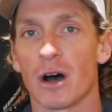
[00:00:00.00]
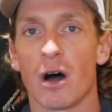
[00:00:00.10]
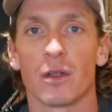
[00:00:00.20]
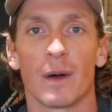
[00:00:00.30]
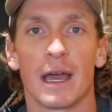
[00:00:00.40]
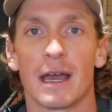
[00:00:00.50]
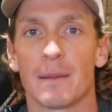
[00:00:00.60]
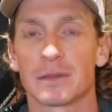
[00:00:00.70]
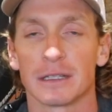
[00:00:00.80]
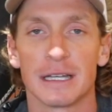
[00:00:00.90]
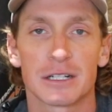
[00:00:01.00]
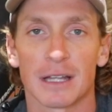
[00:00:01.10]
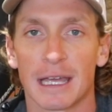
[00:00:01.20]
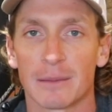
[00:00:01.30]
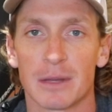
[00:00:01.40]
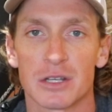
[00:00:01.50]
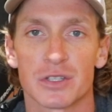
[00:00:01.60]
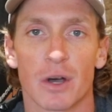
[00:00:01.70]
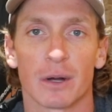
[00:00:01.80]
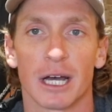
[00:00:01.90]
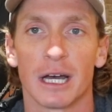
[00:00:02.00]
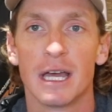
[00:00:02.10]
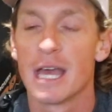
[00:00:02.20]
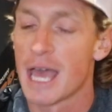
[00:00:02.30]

all the way up to Leech Lake in Minnesota,